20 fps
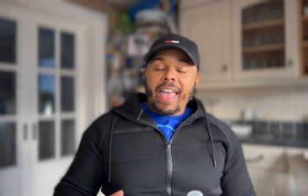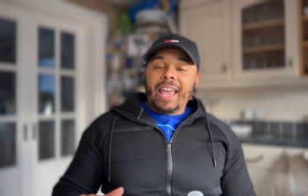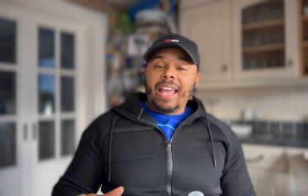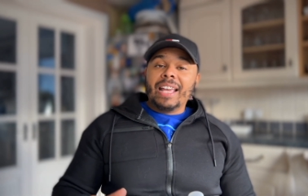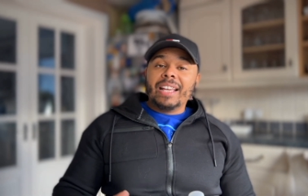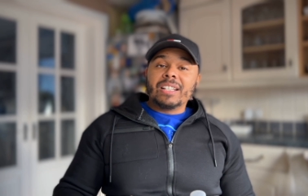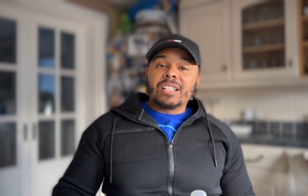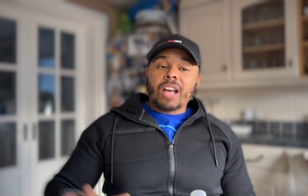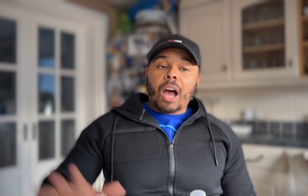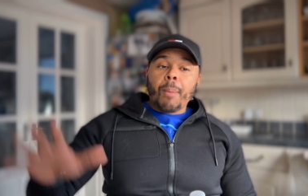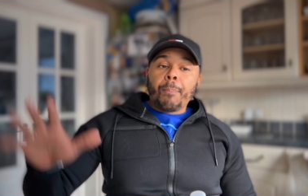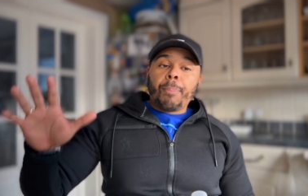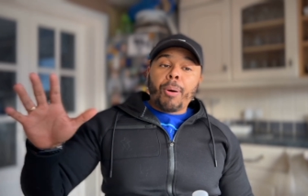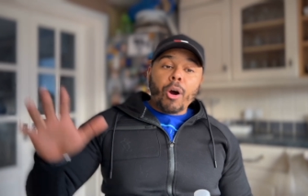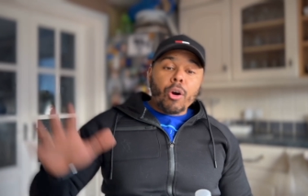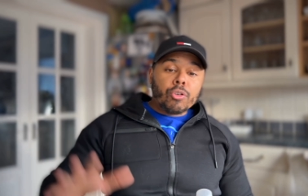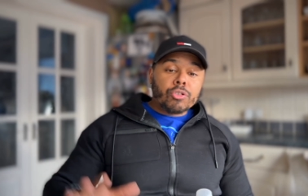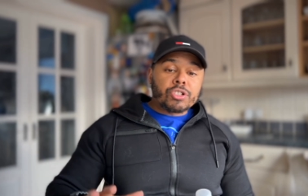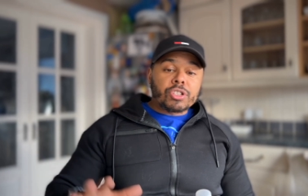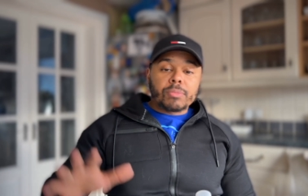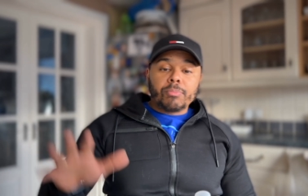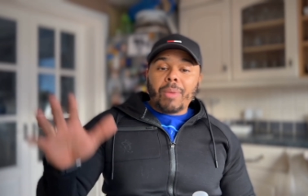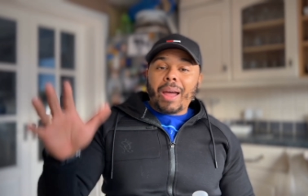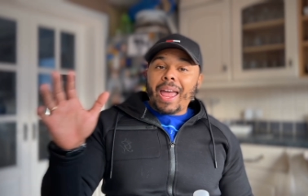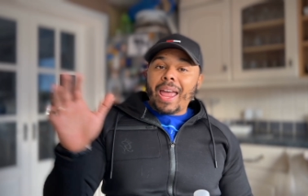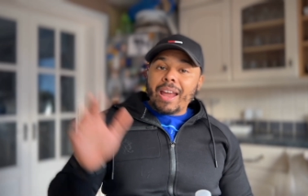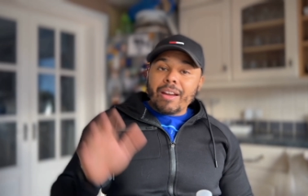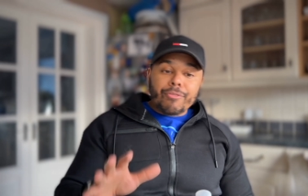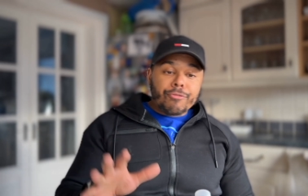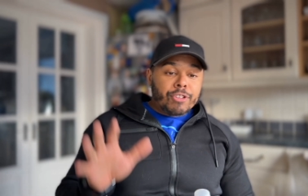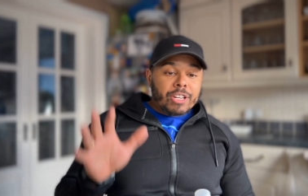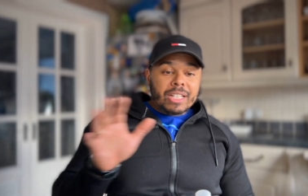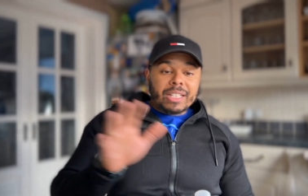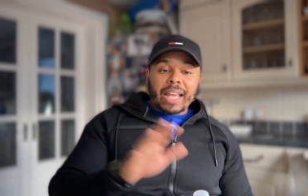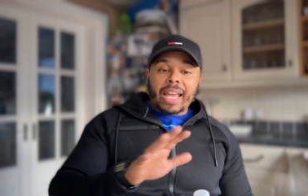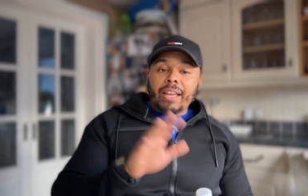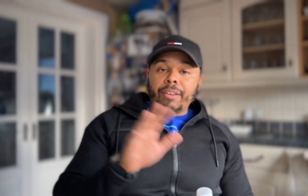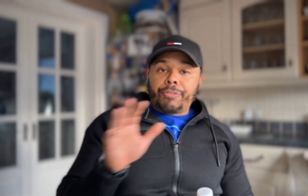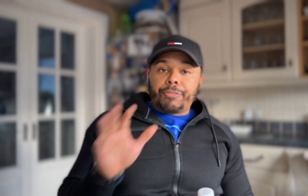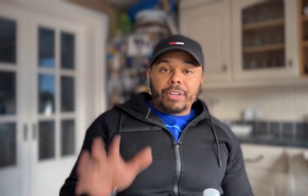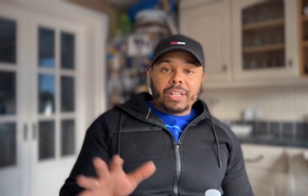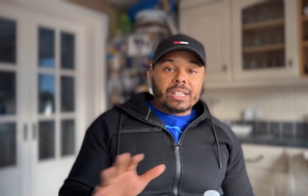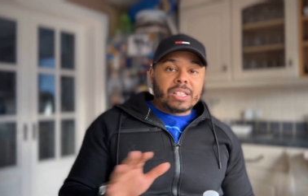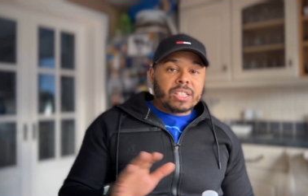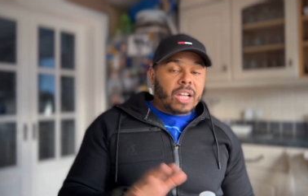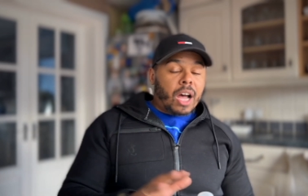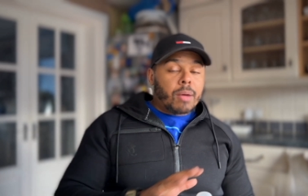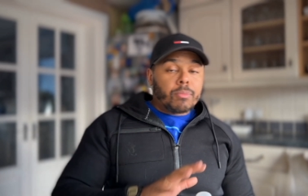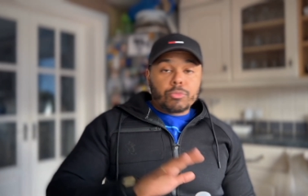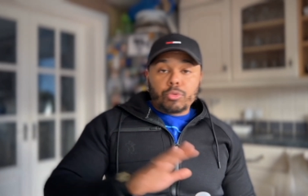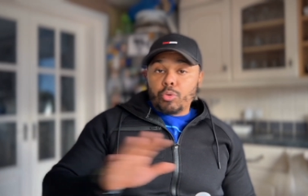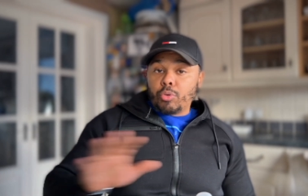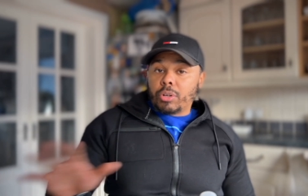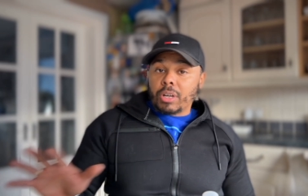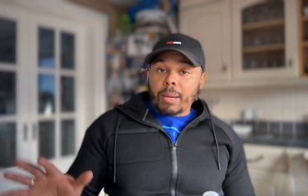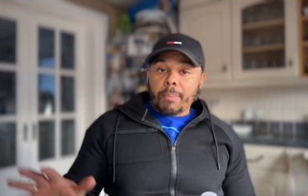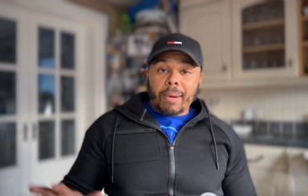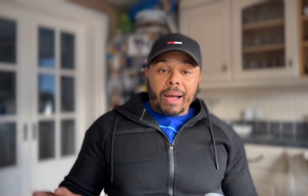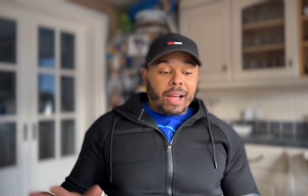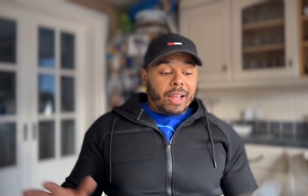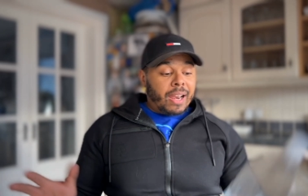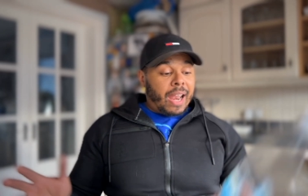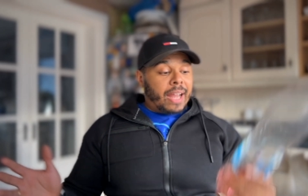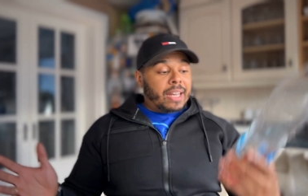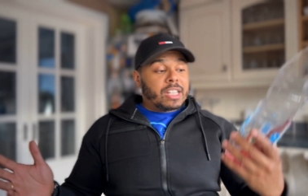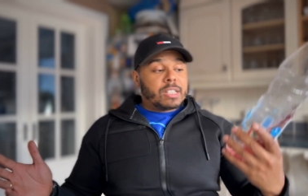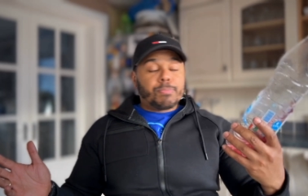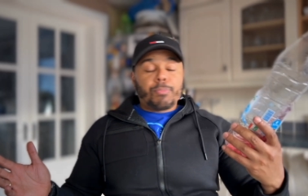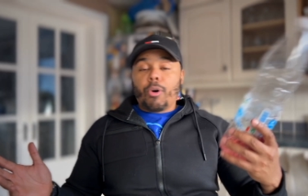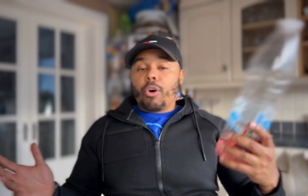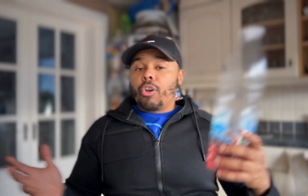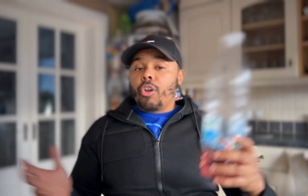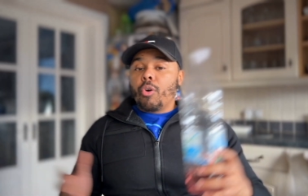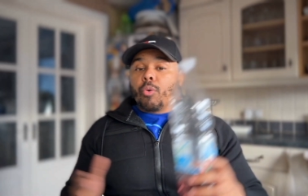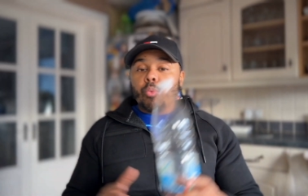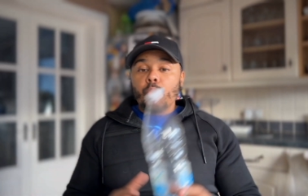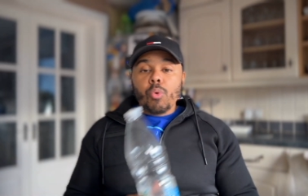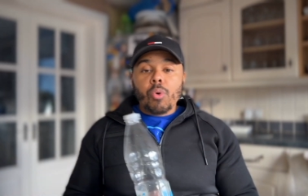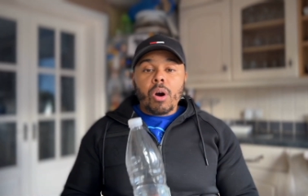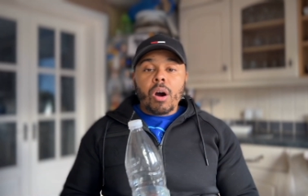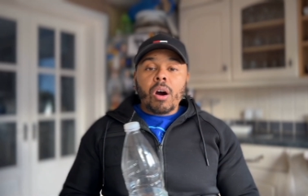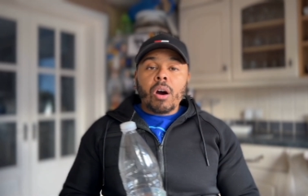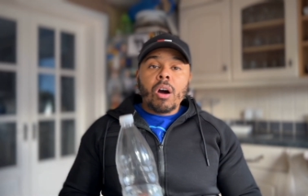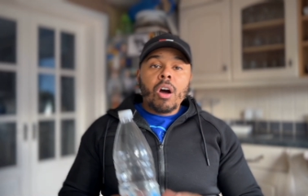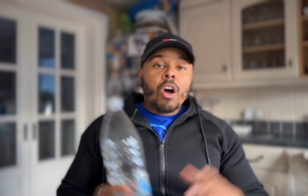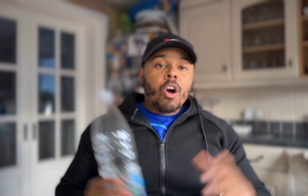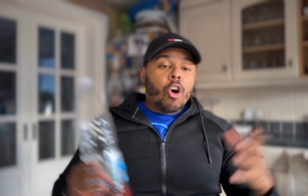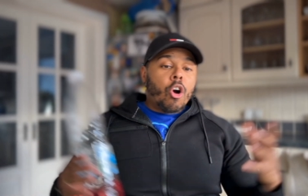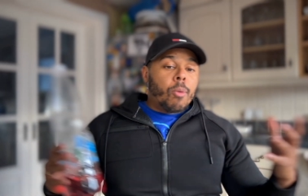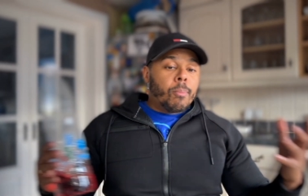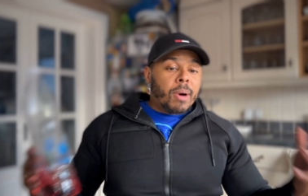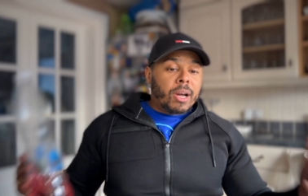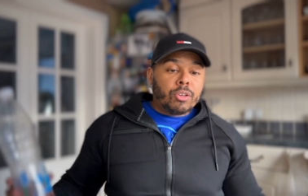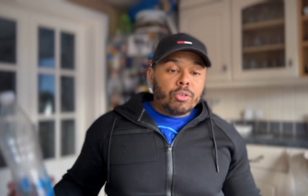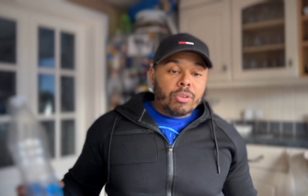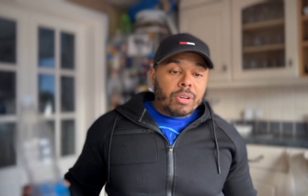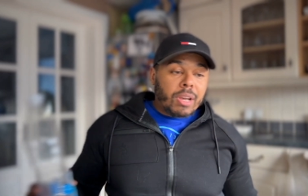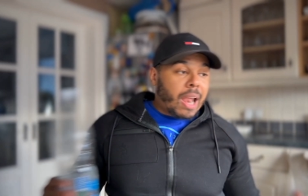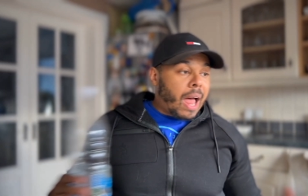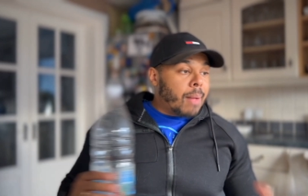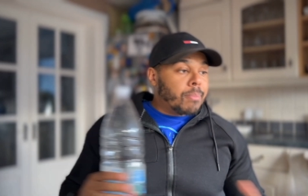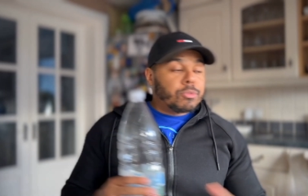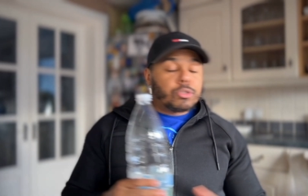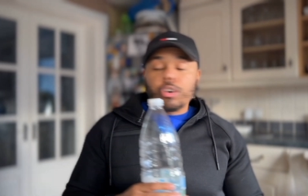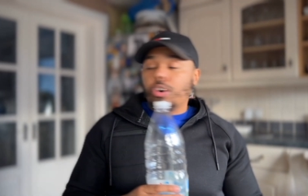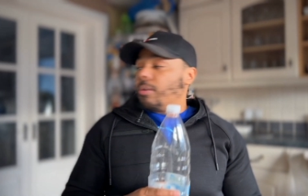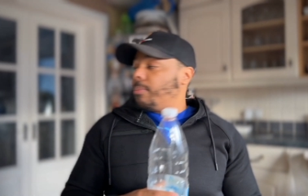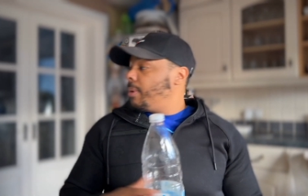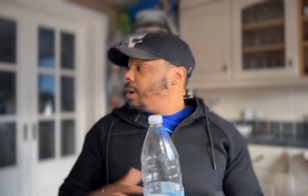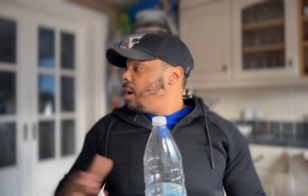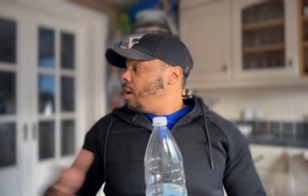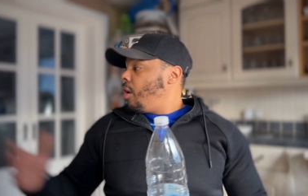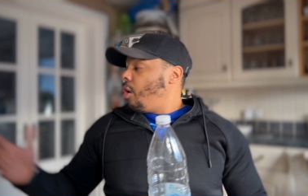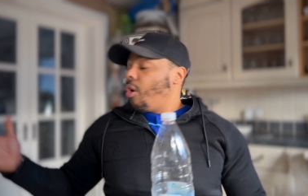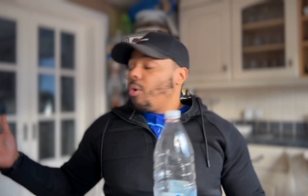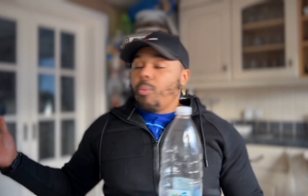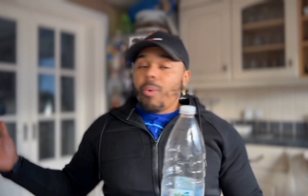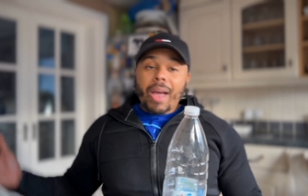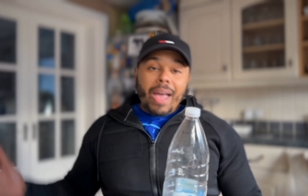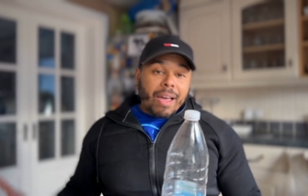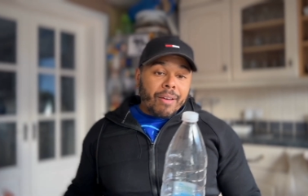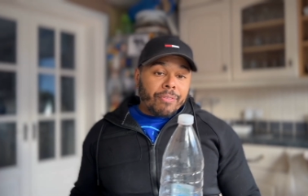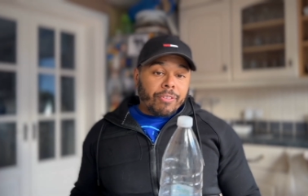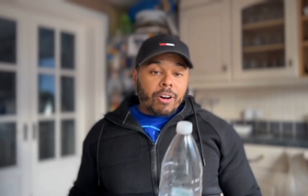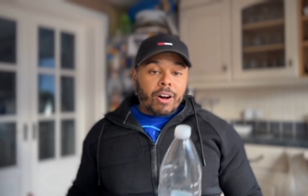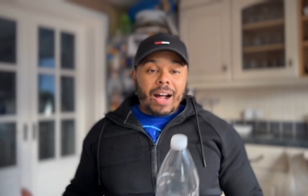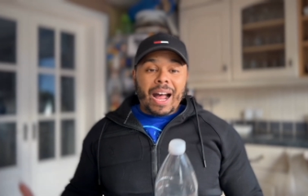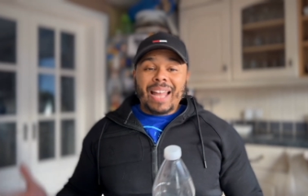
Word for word: is I post everyday things that I'm talking about, like this bottle of water or my new laptop or whatever.